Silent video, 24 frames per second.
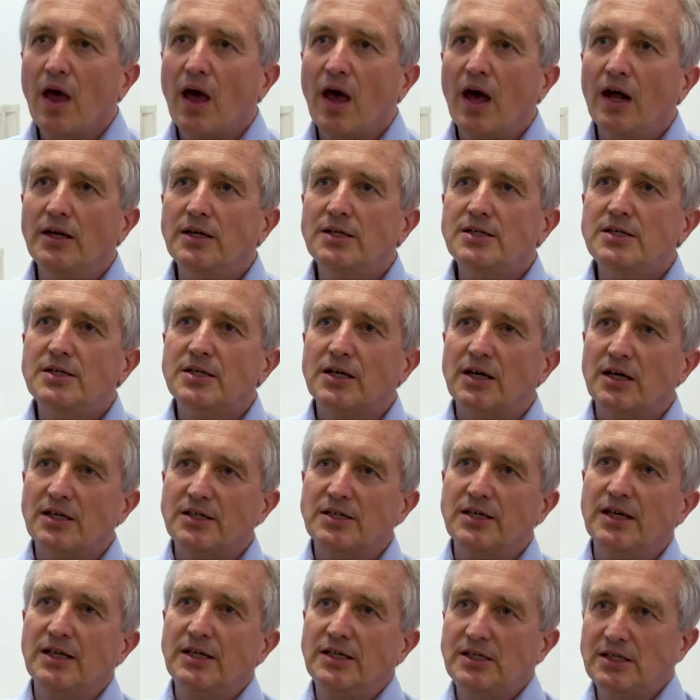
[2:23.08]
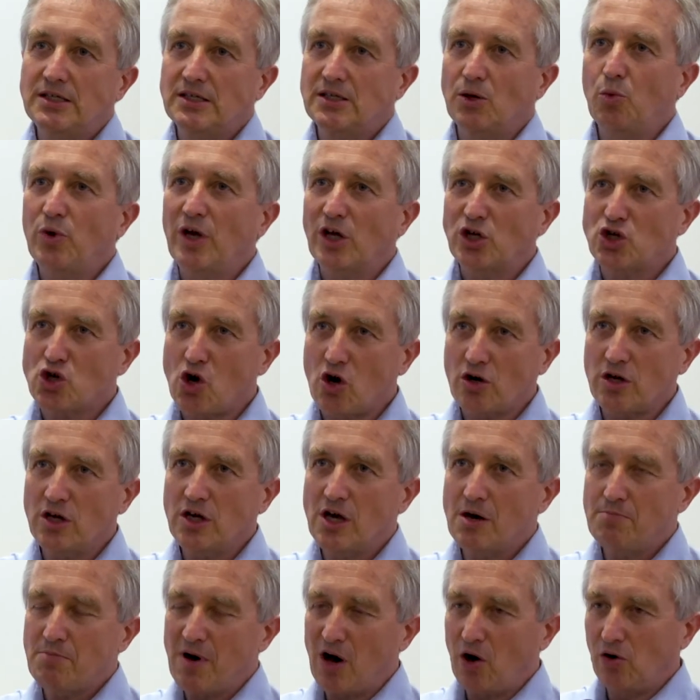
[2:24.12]
And since we are talking
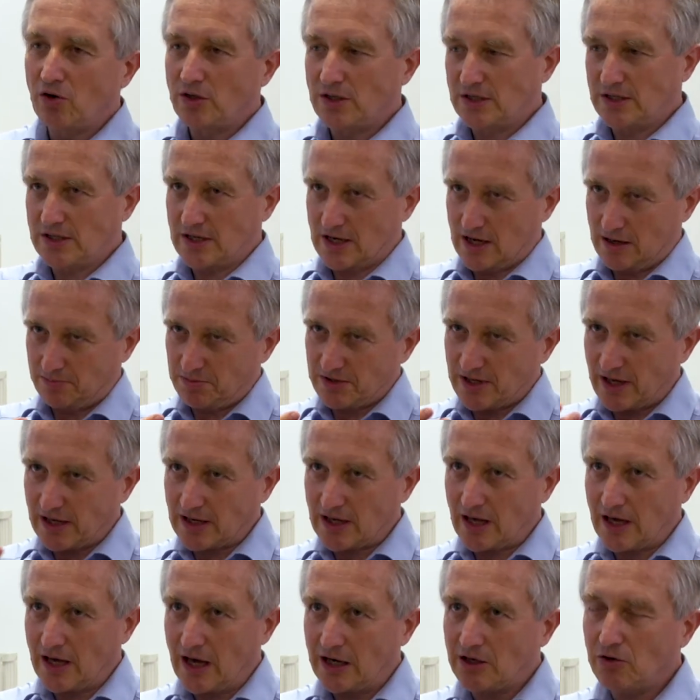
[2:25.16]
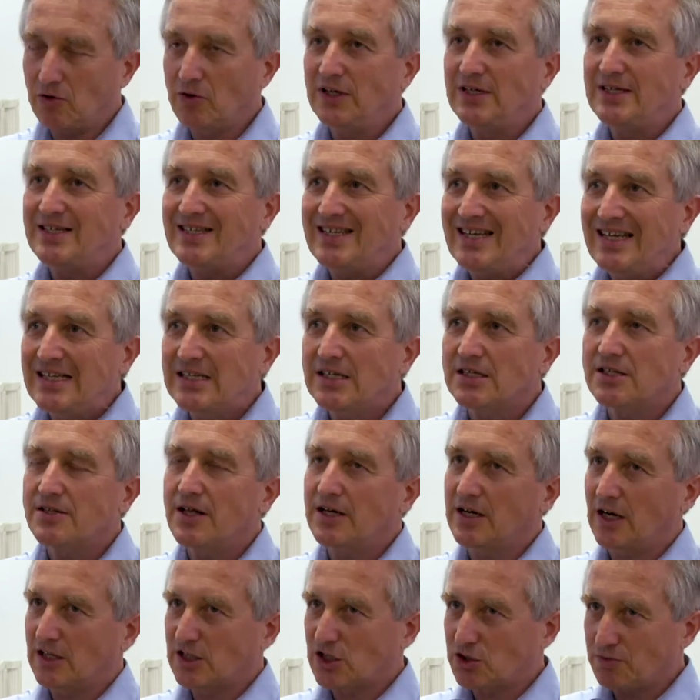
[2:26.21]
about psychiatric diseases
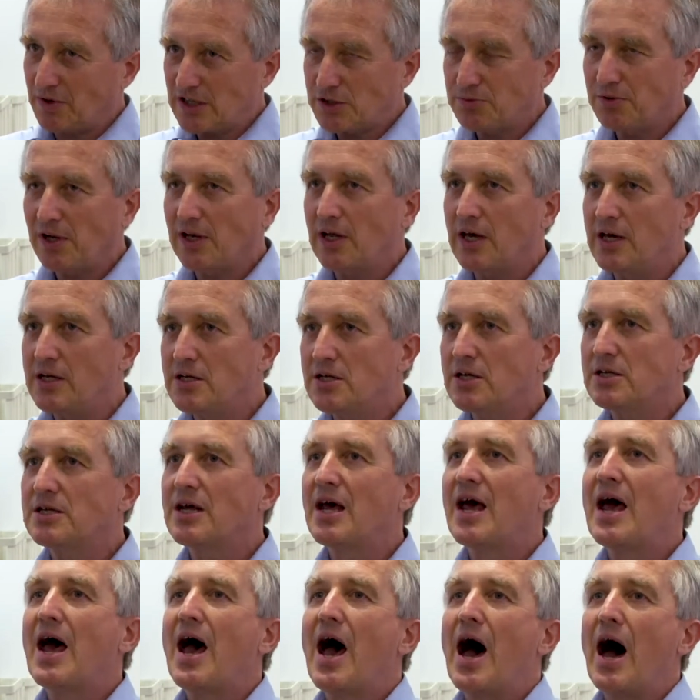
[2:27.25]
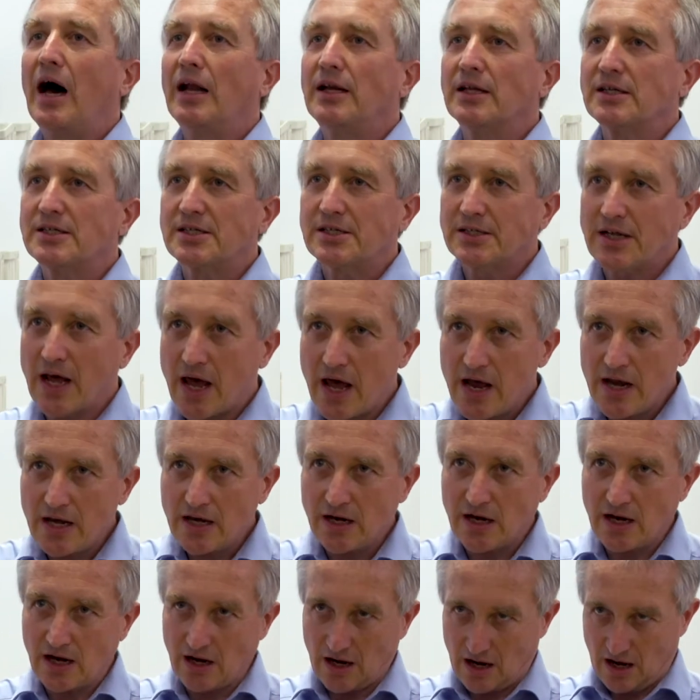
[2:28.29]
that are stress-related,
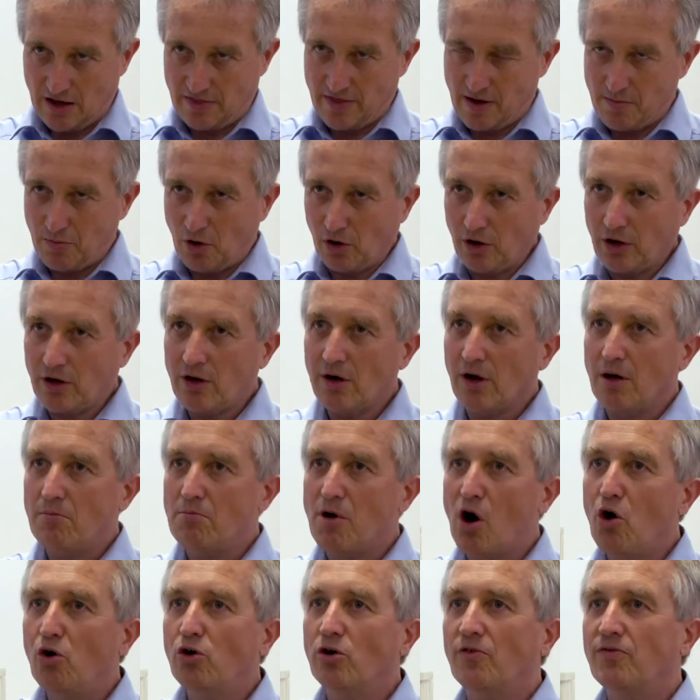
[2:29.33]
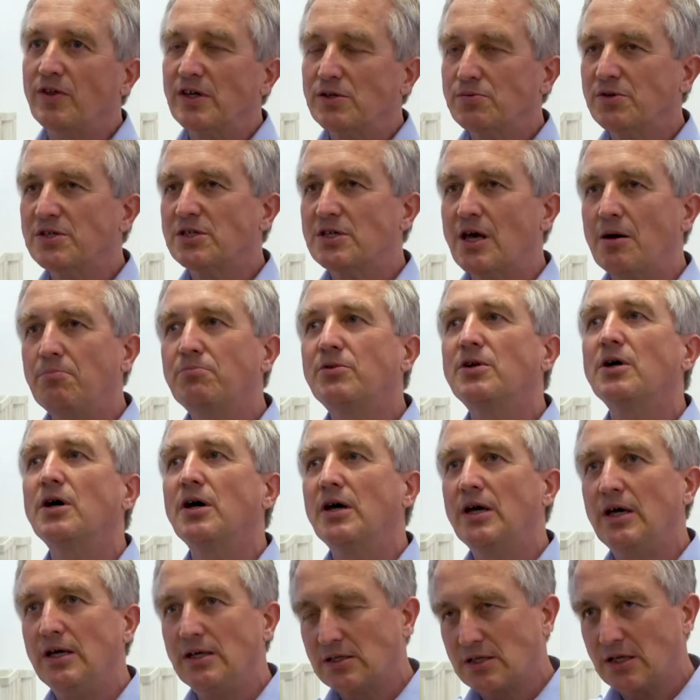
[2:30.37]
understanding the molecular mode of this receptor
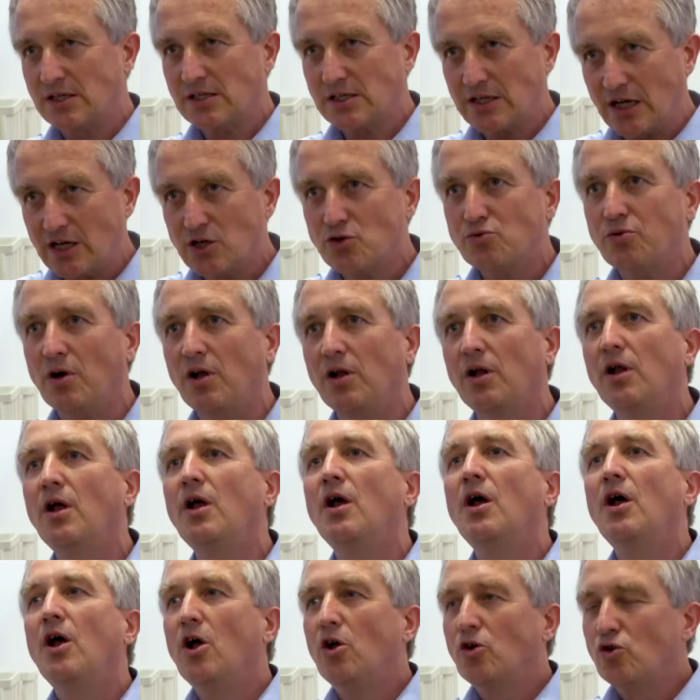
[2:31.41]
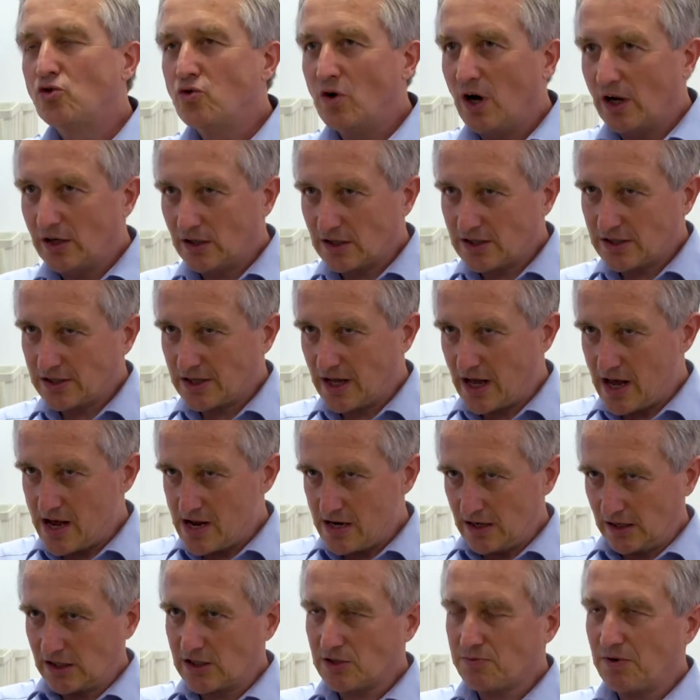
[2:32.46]
is central to
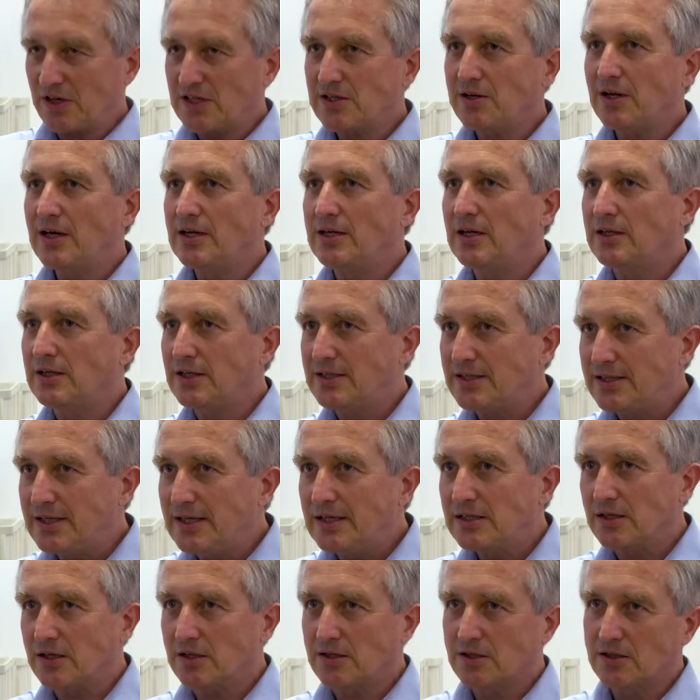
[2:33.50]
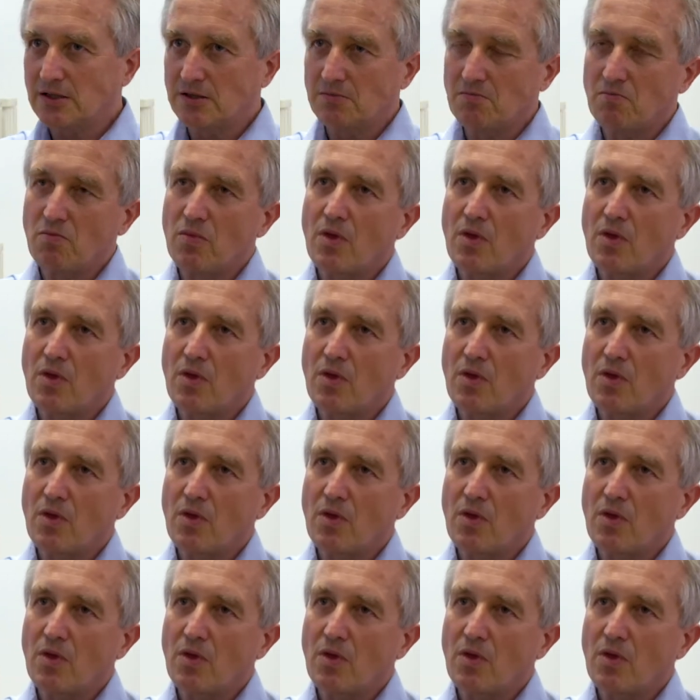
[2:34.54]
understand stress-related diseases.